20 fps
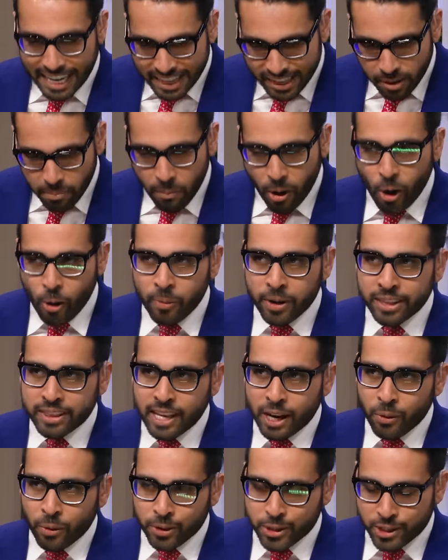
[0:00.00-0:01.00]
in the moment,
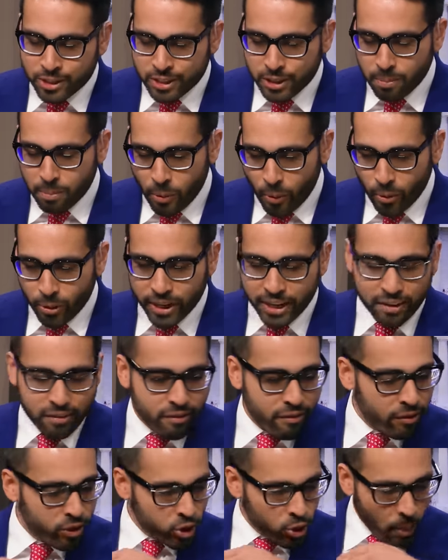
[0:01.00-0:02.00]
they were supported
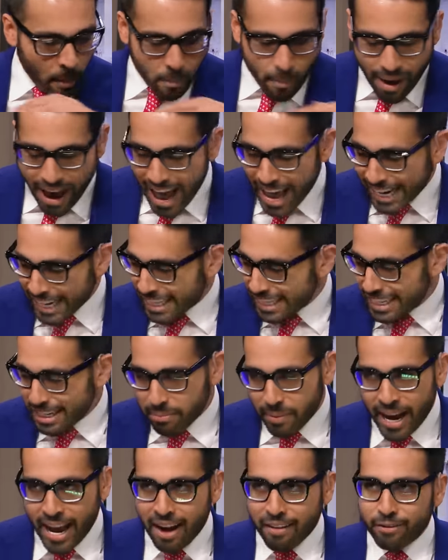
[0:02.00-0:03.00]
dramatically
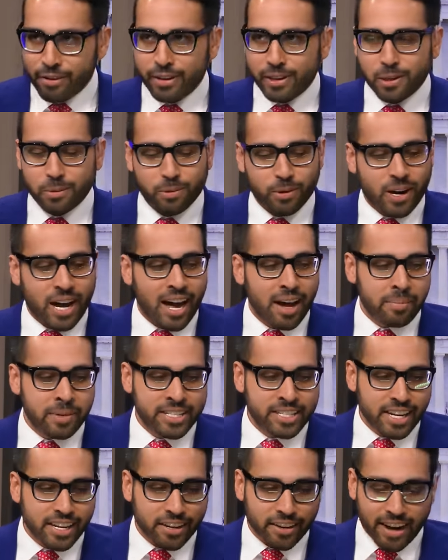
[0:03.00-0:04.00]
by every liberal
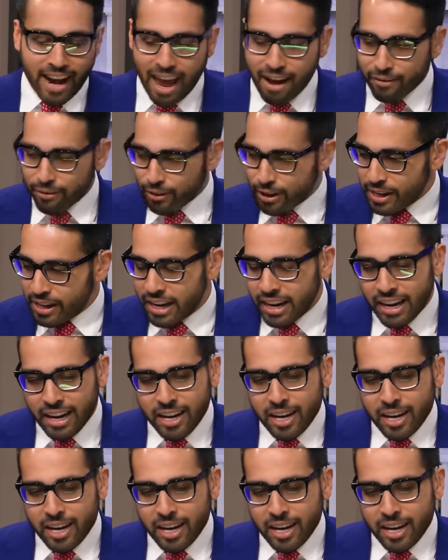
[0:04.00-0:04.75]
commentator, every